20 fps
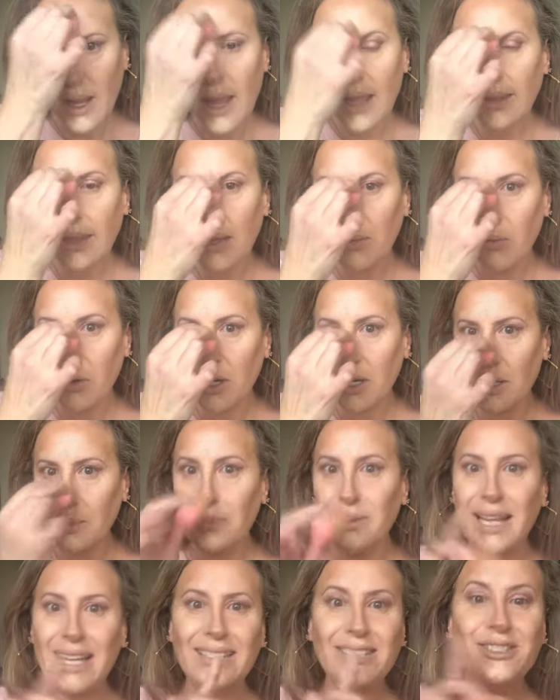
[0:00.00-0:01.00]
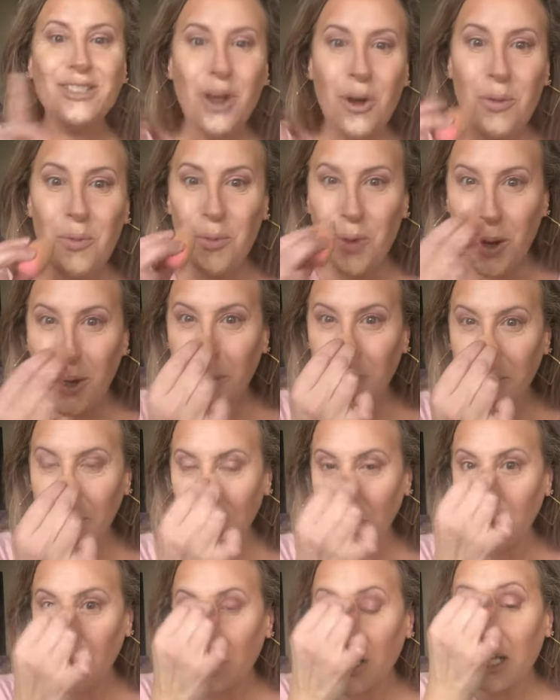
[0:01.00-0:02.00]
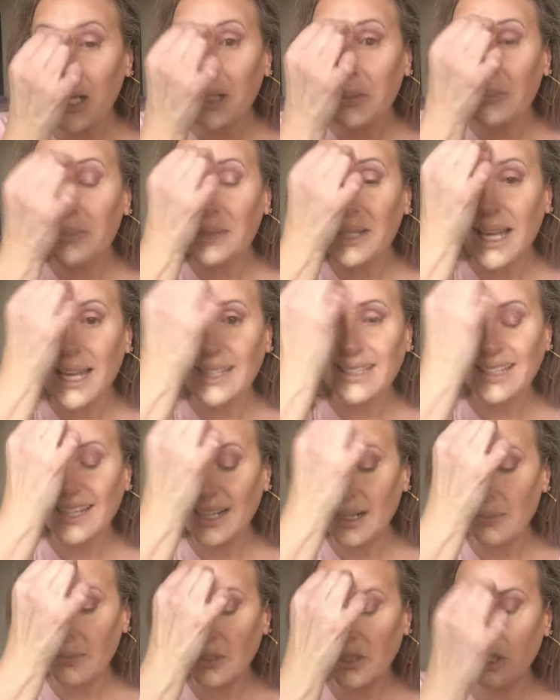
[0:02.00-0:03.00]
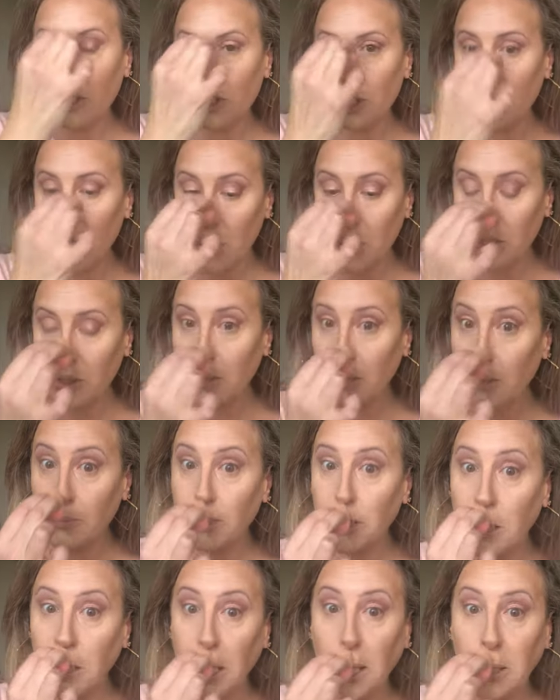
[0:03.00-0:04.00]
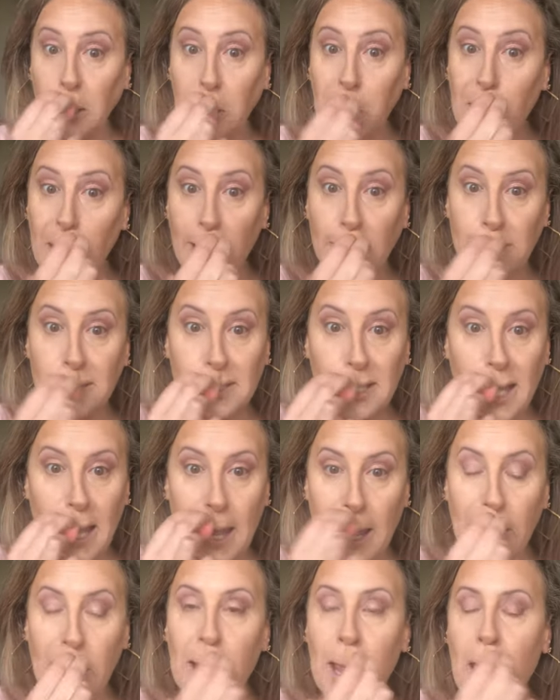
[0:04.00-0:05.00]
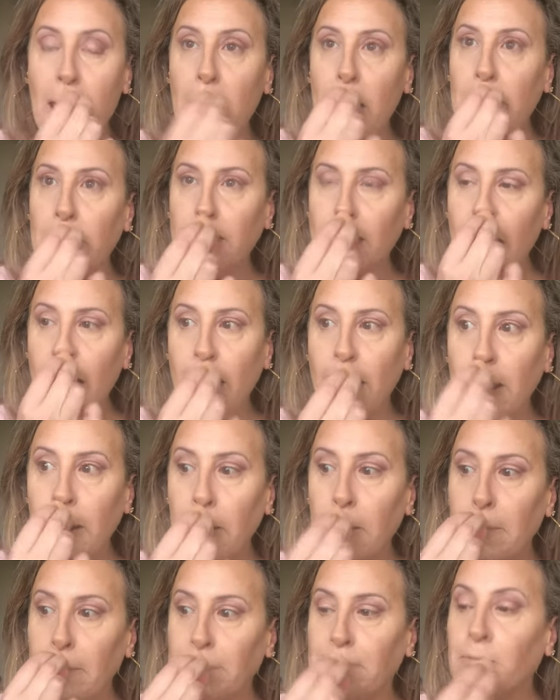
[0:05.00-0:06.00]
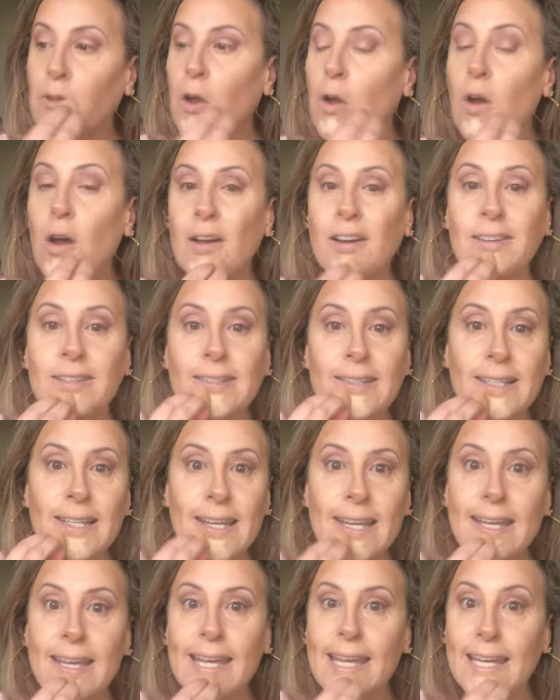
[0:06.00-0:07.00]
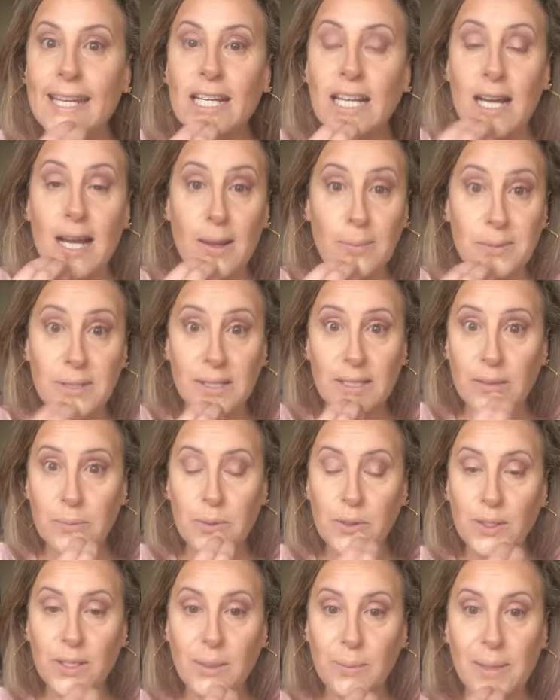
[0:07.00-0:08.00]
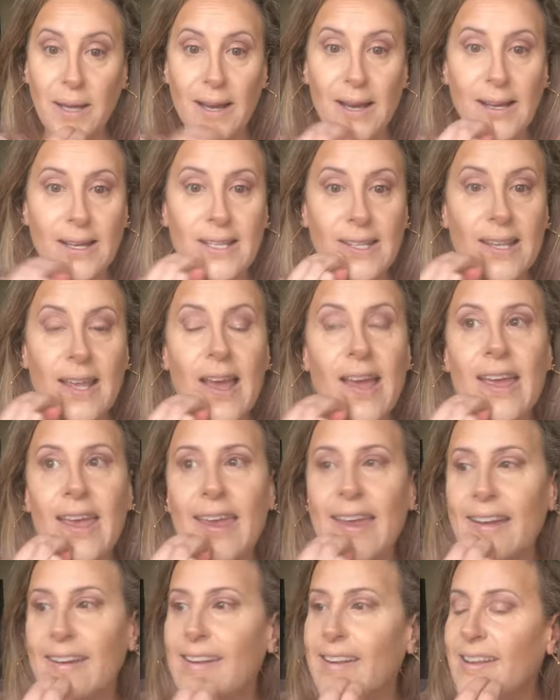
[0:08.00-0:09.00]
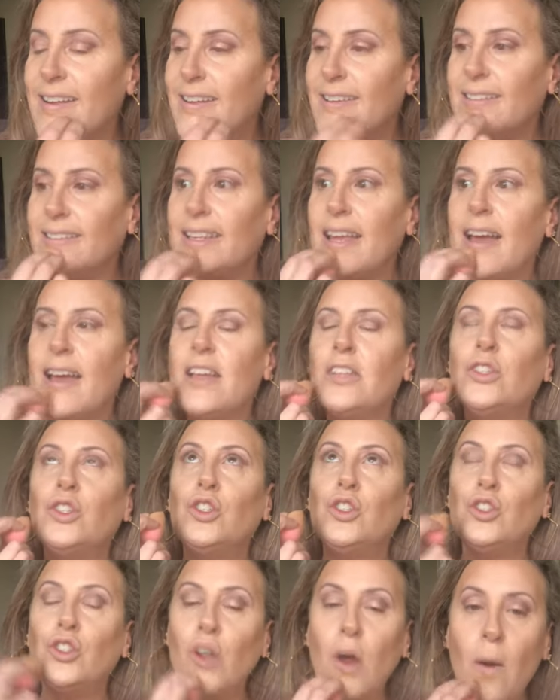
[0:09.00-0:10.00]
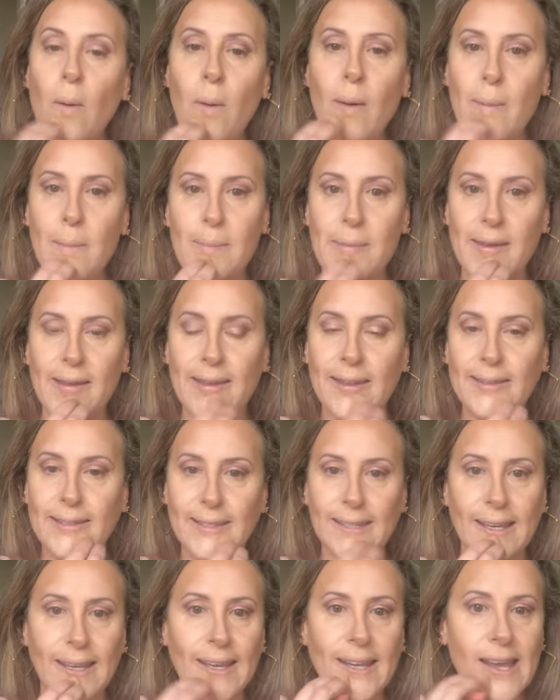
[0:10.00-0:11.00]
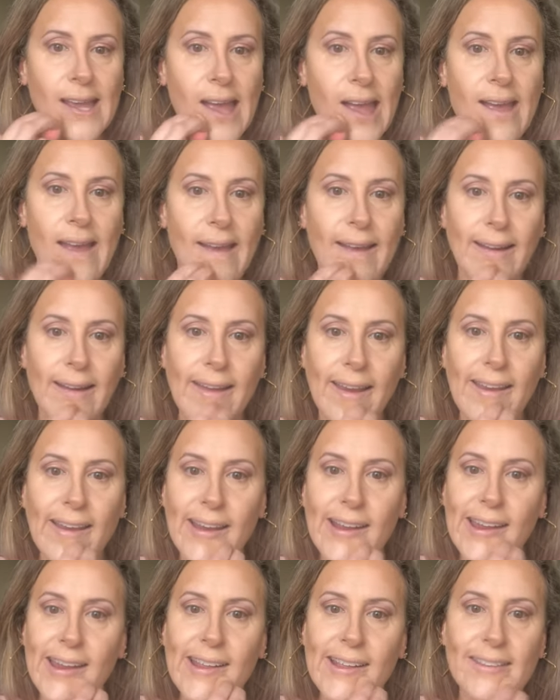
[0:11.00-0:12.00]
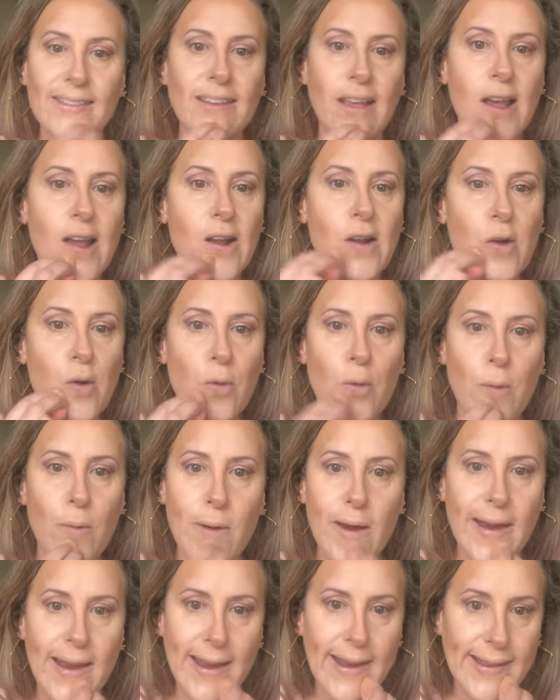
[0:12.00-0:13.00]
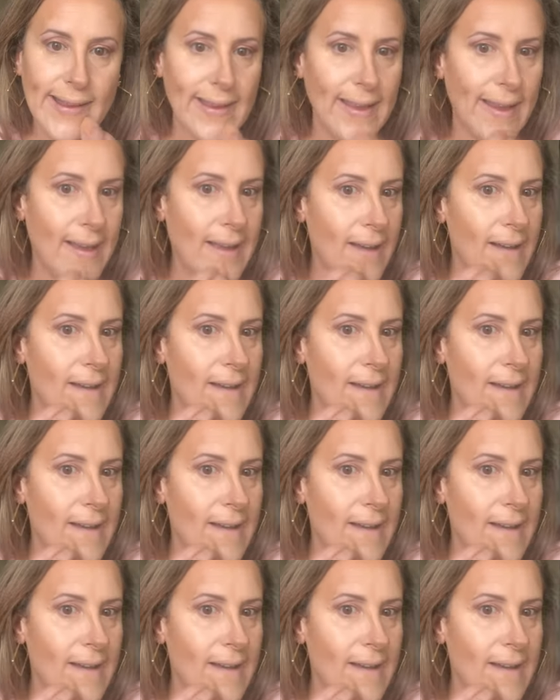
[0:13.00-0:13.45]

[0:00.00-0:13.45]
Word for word: and then we're gonna blend. Don't worry, we're gonna blend. And I'm gonna show you something that you guys get that honestly, it comes in the beauty box. It is so amazing and it is great